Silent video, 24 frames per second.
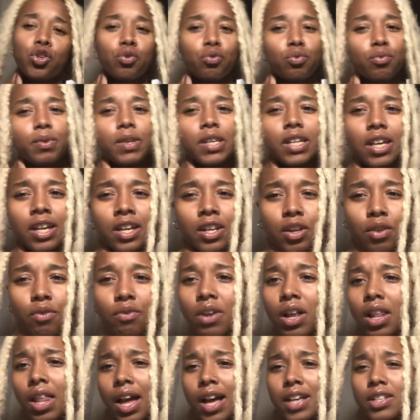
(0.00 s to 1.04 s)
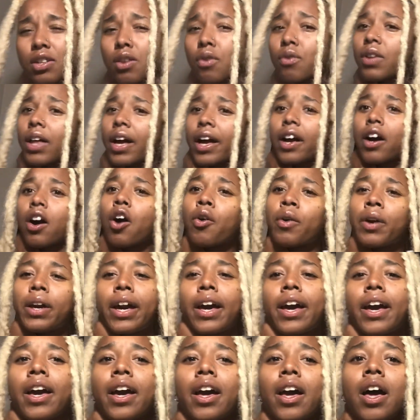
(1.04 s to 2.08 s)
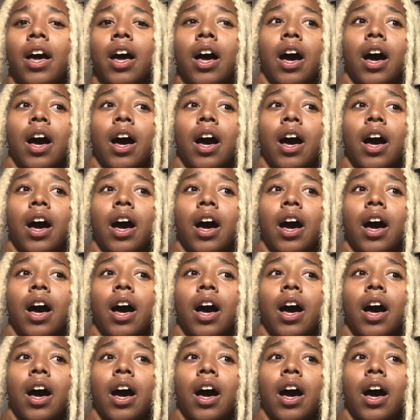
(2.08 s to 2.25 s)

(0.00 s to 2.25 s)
begin to realize, okay,